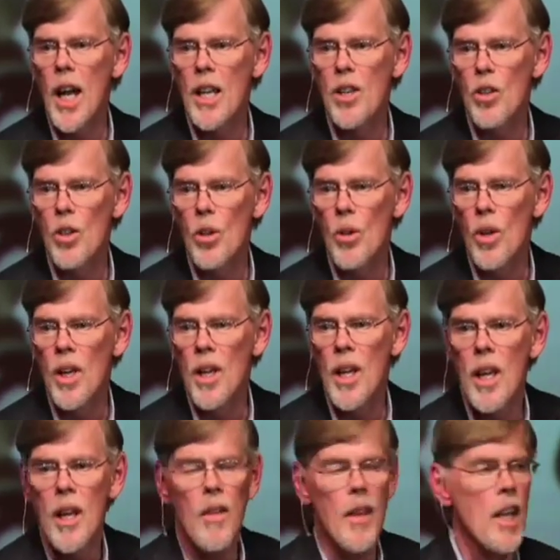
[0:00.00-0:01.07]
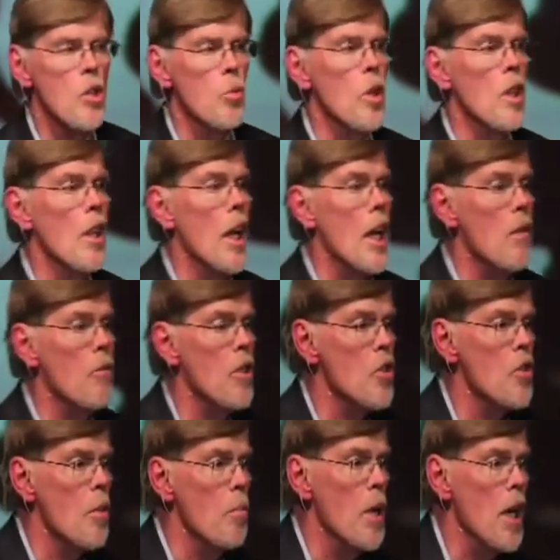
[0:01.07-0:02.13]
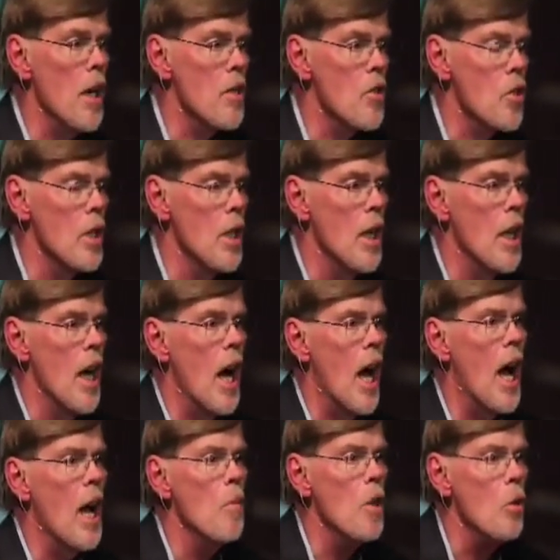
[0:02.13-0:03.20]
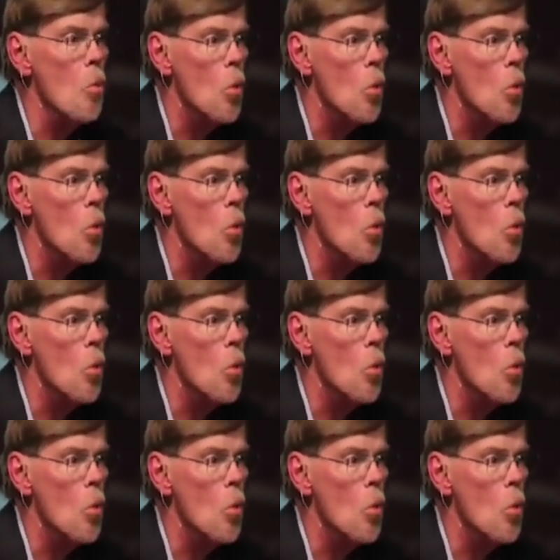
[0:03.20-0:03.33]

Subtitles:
That's what I do. That's when life is the best.